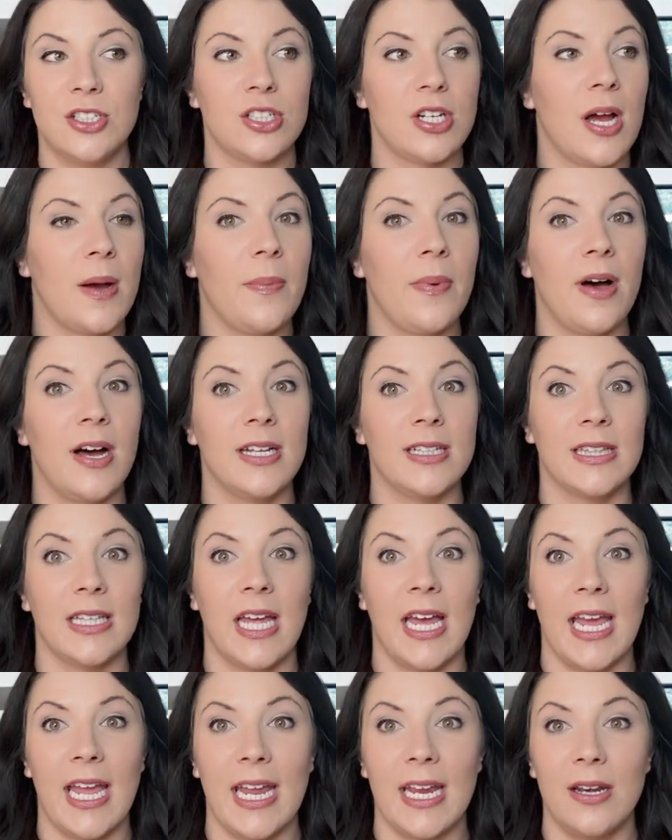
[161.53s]
shop
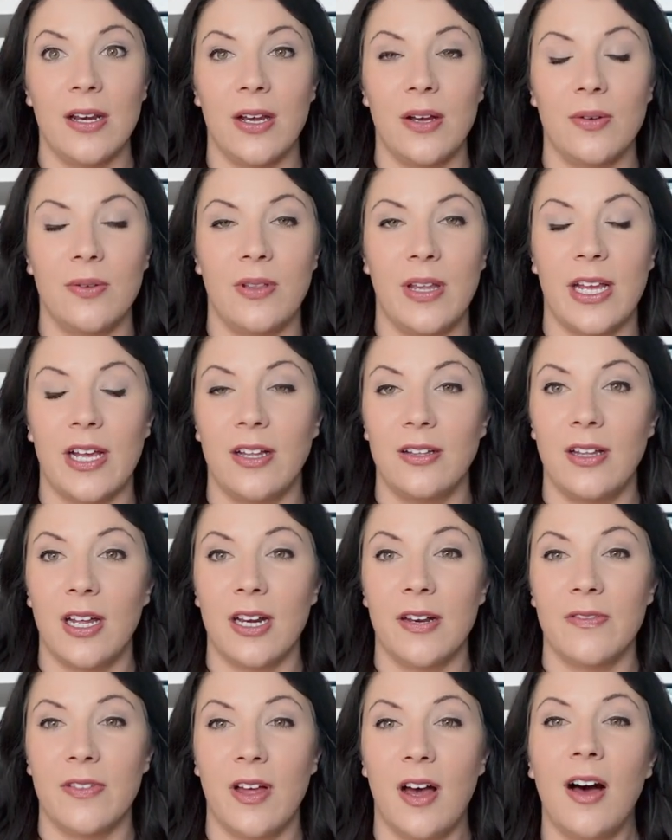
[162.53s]
online, like a
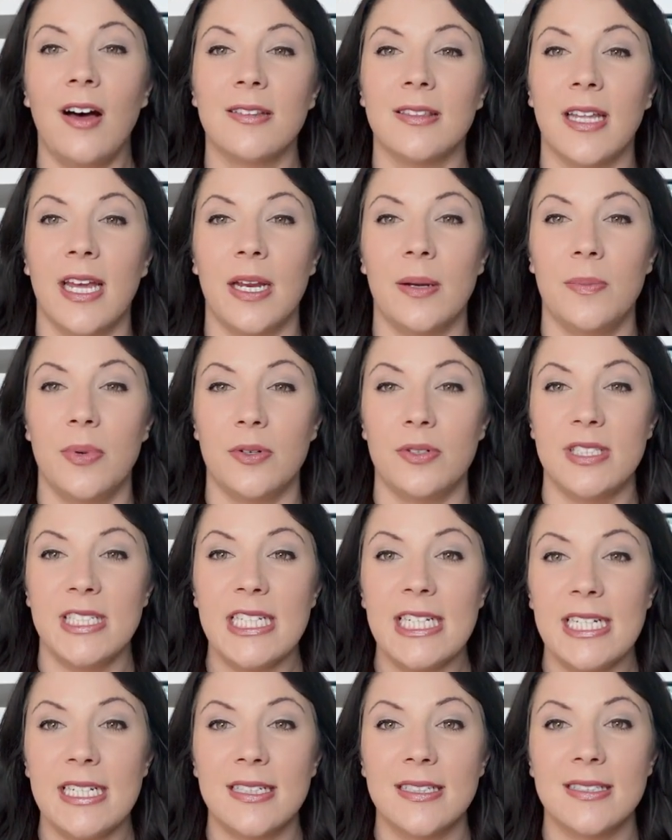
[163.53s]
lot of the online
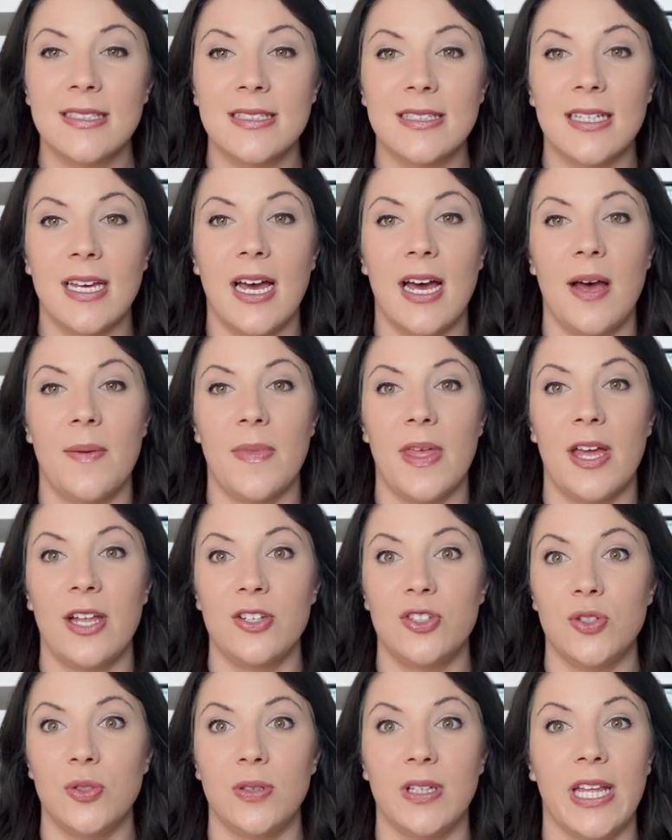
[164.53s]
boutiques that
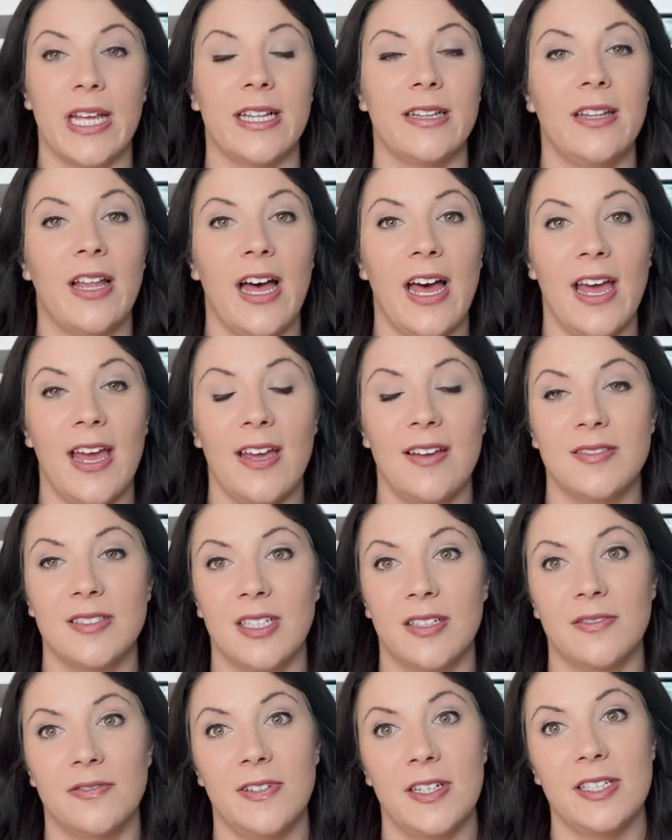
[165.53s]
do like lives
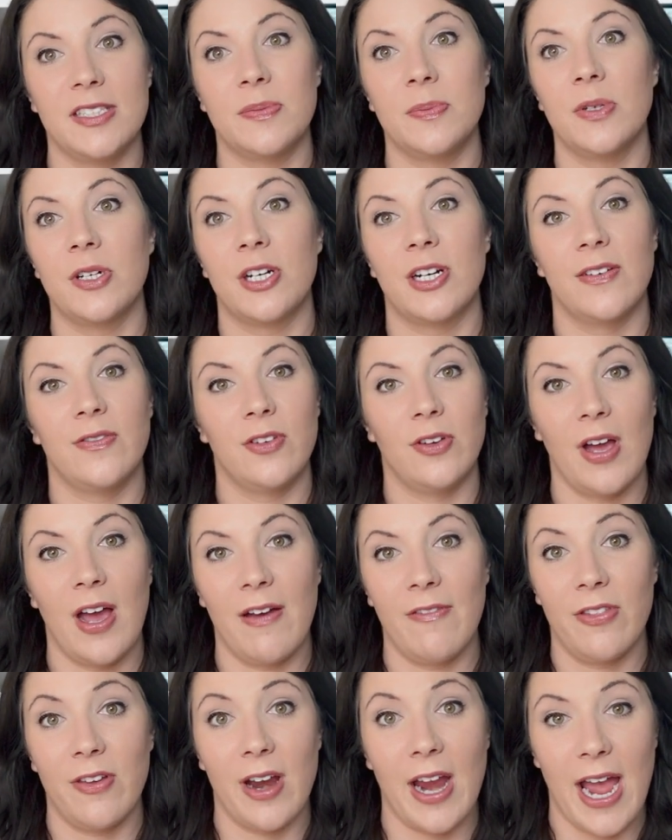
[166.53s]
on Facebook, or if you
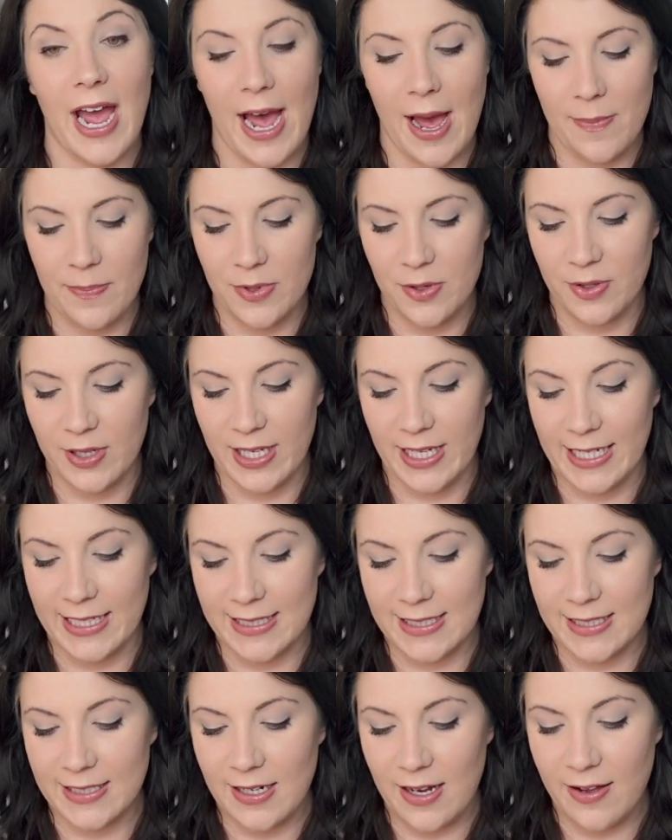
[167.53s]
have their app, you can
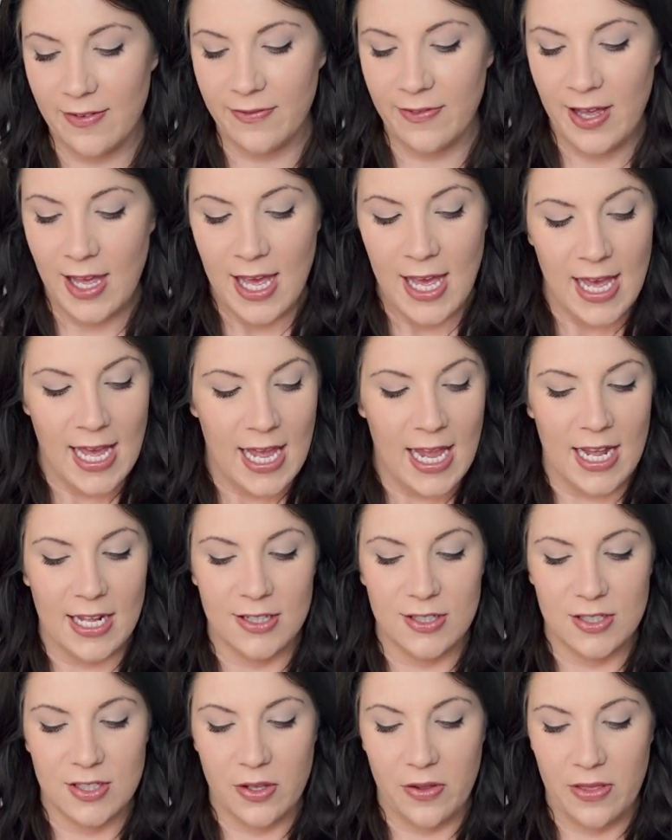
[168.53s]
get stuff.
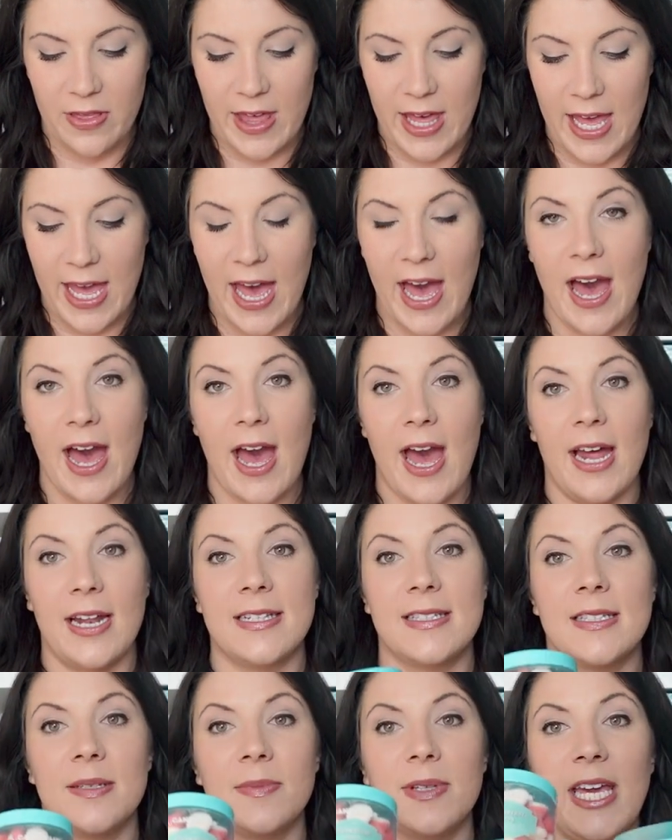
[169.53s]
And so they had
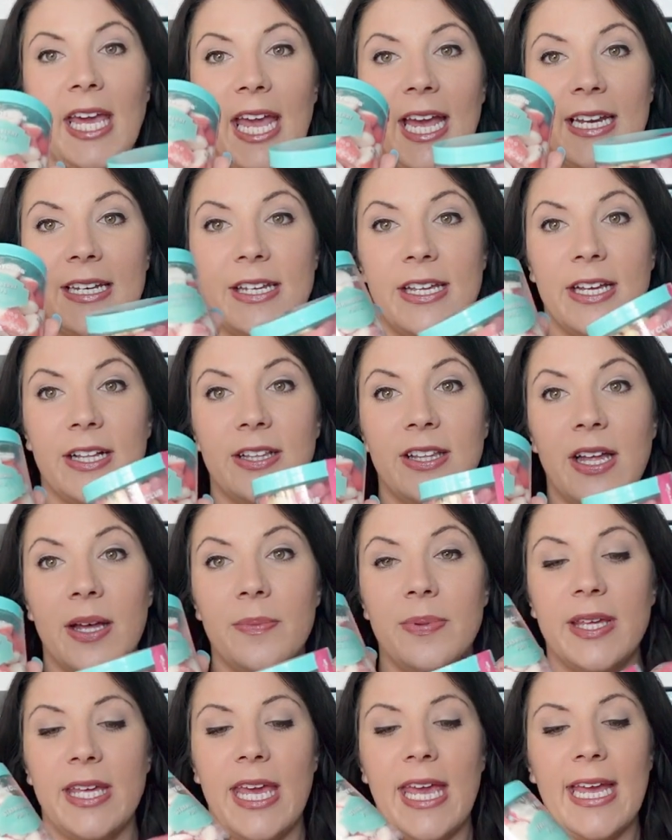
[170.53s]
some Candy
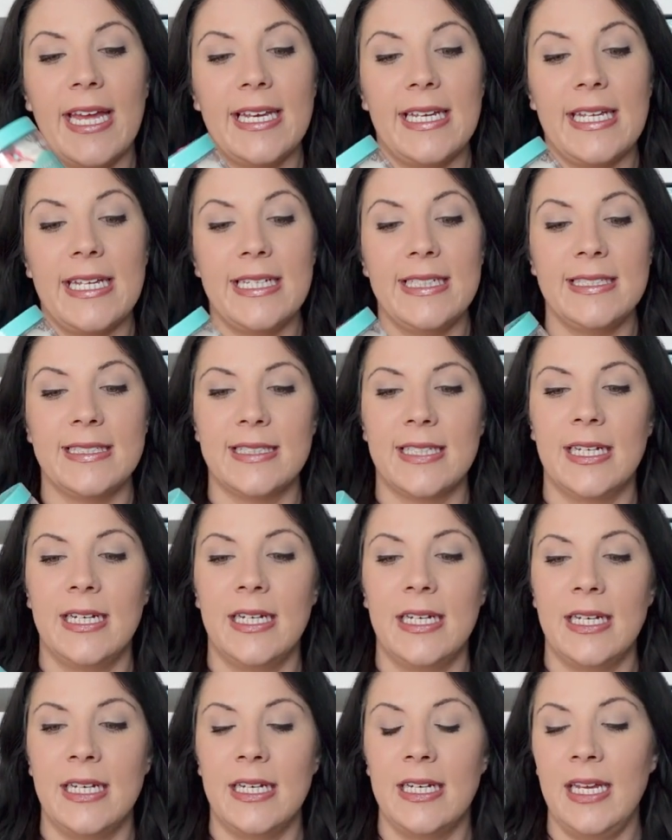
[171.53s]
Club candies.
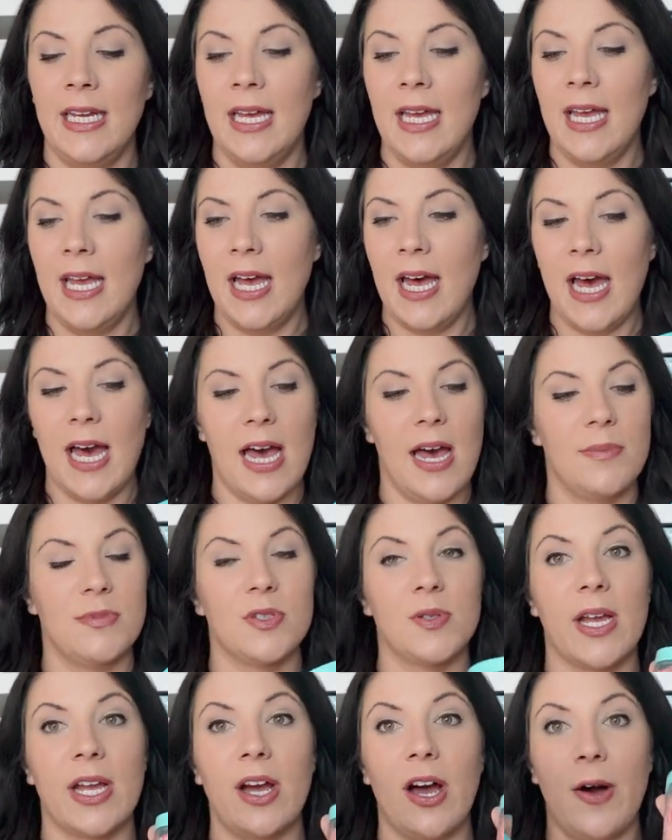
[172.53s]

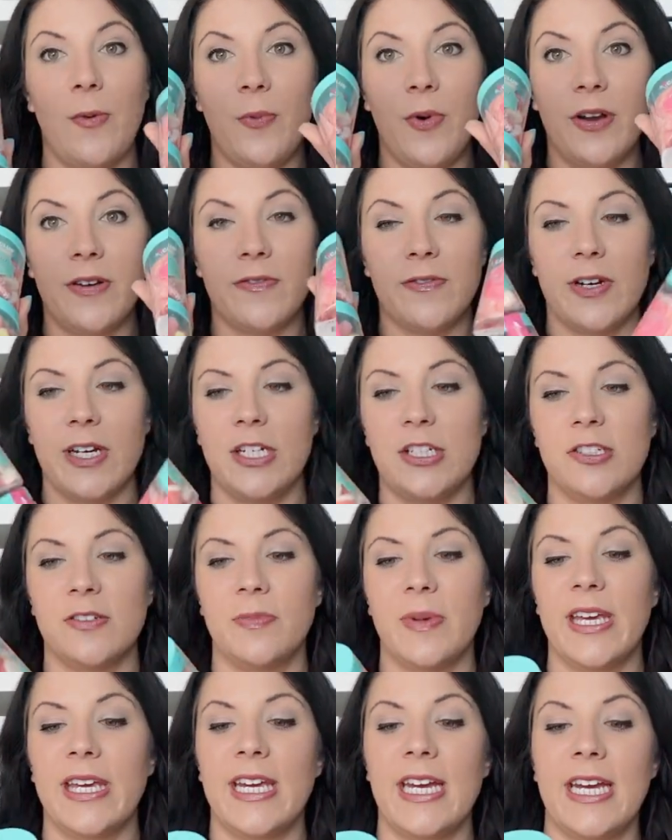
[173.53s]
So I got one for each of
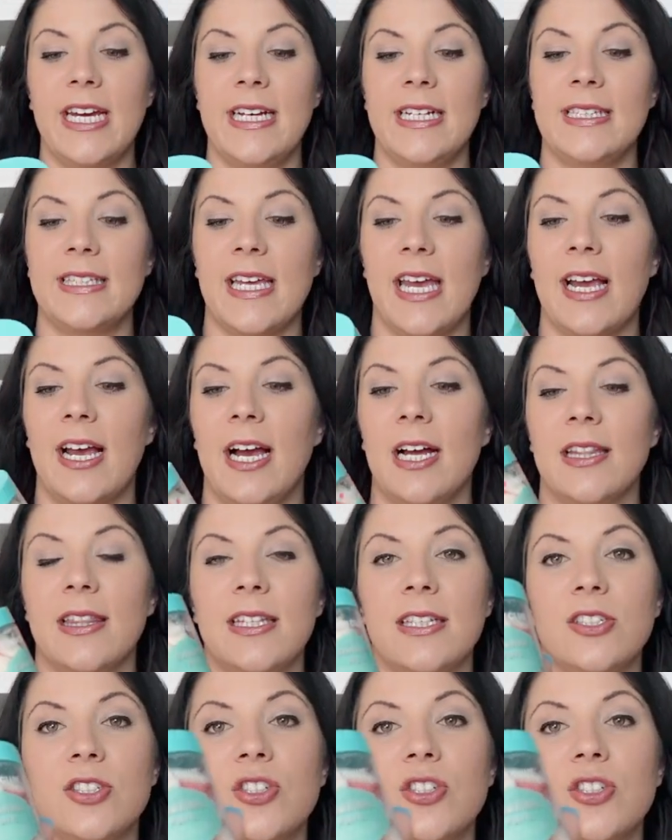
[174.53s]
my kids. I got these